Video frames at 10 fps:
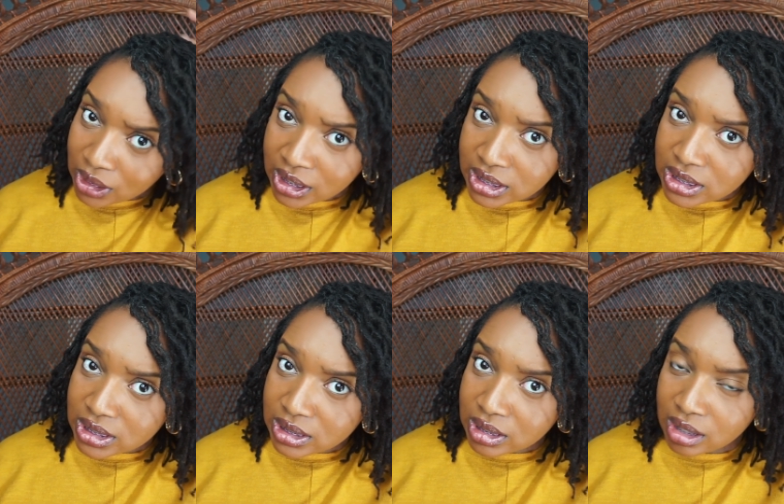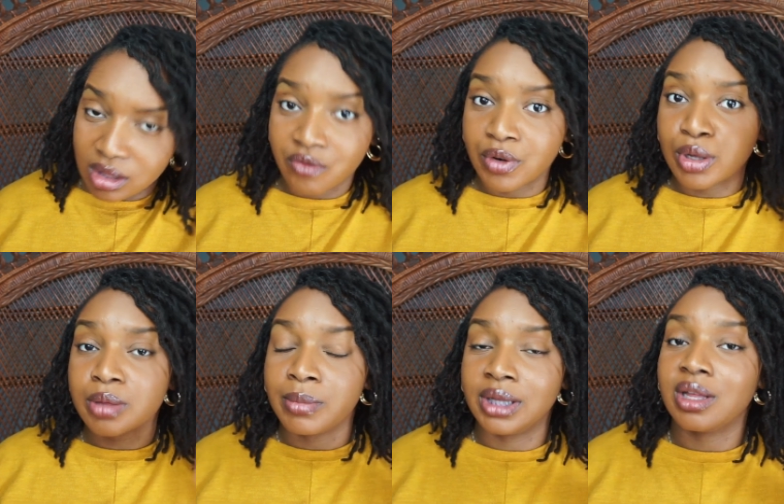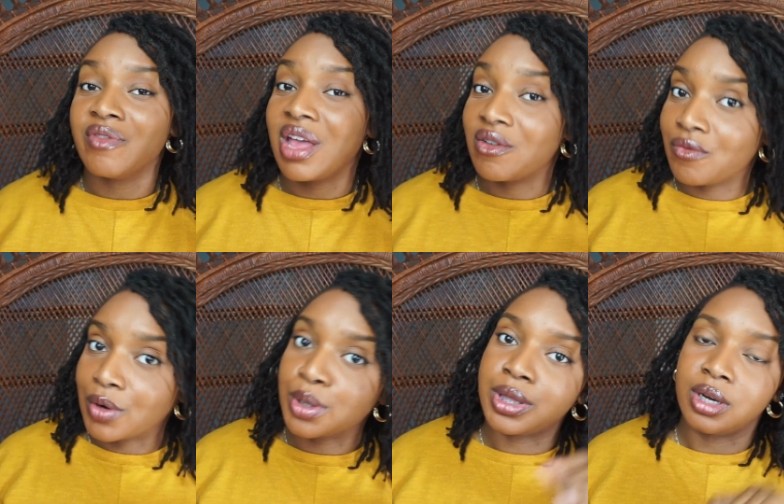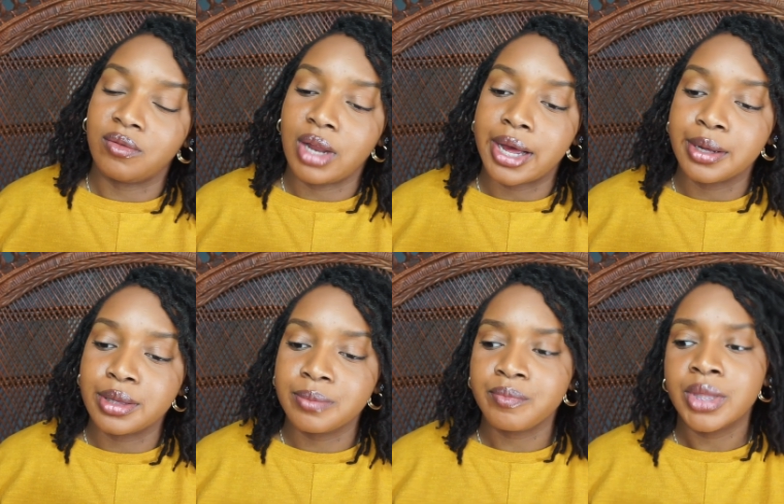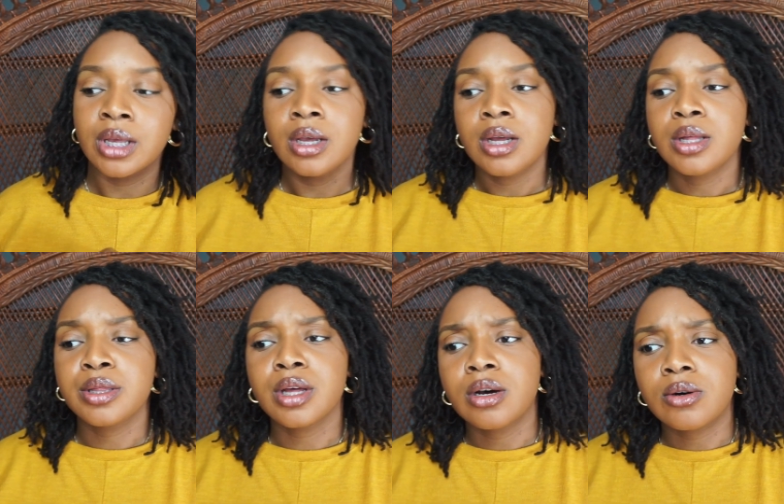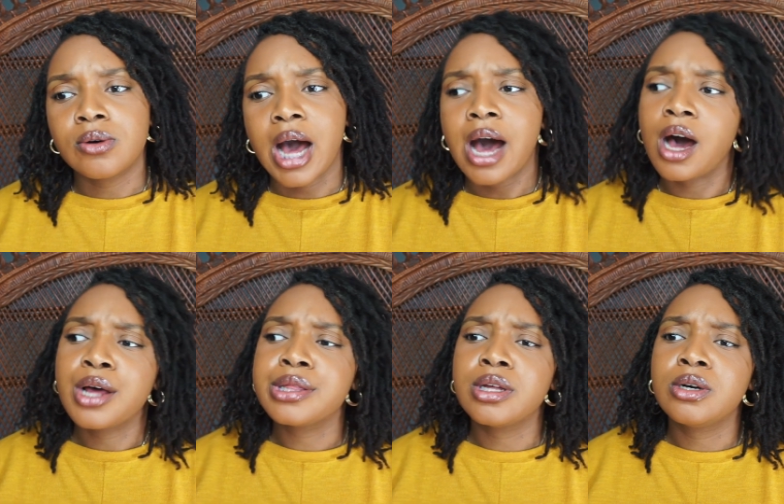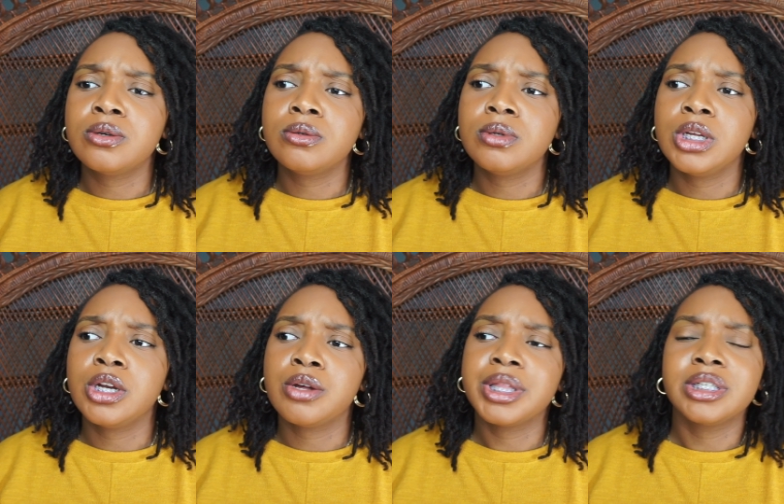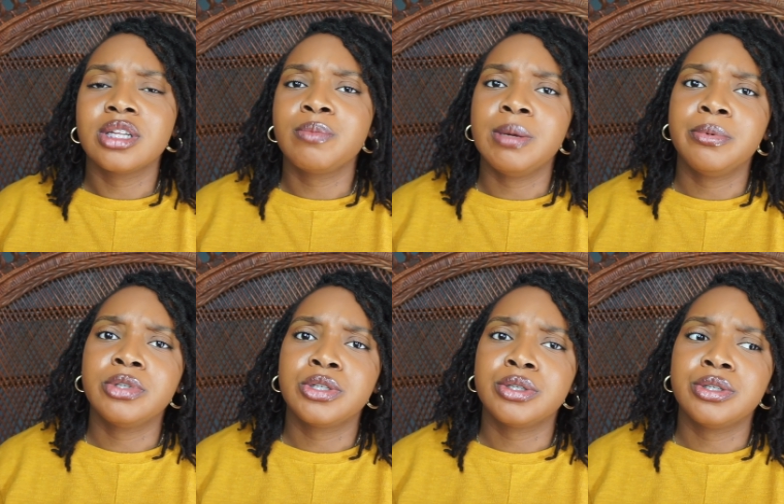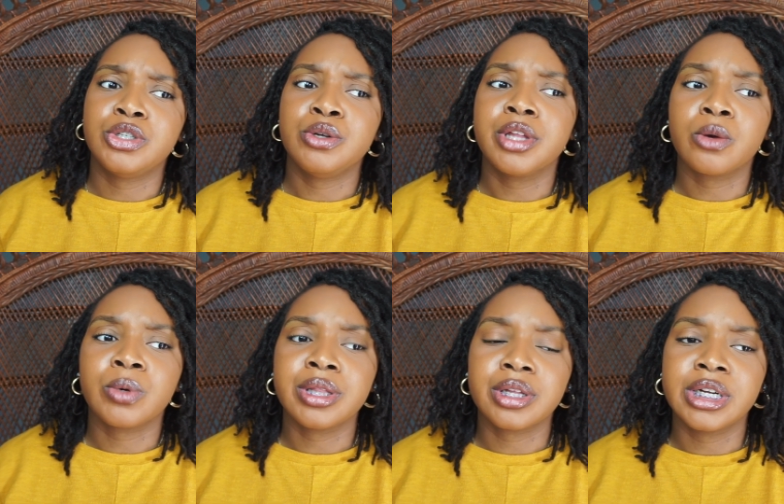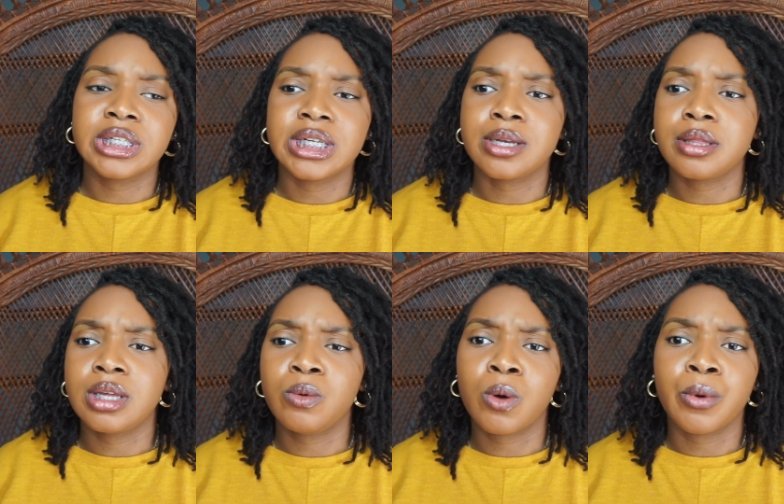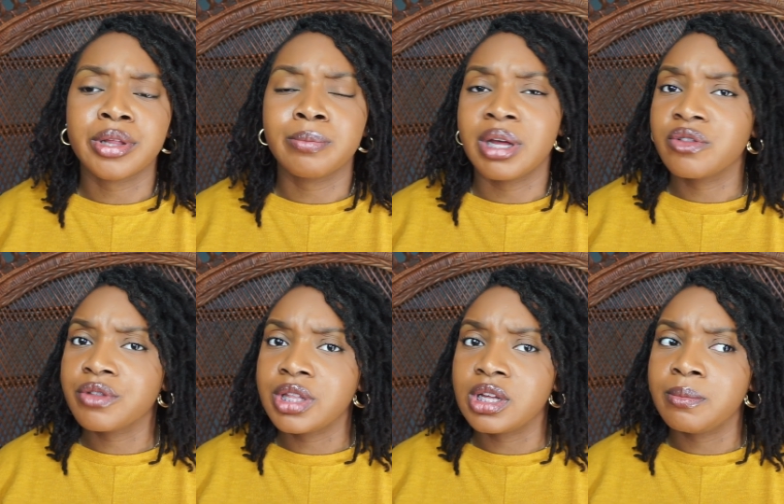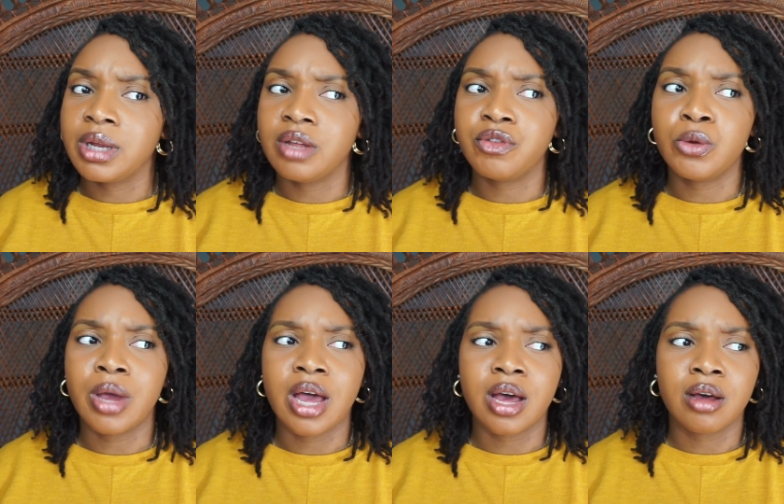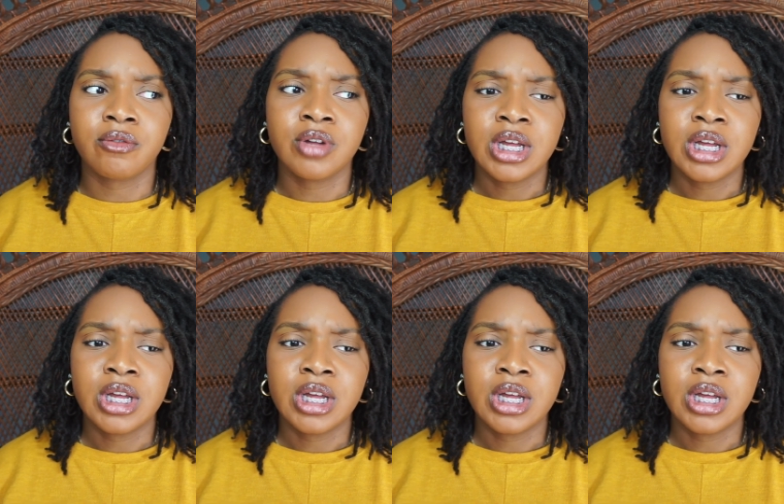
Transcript: looked in the first month of that first set of locks. So I also, you know, suggest people to do their research and see what works best for them. And if you have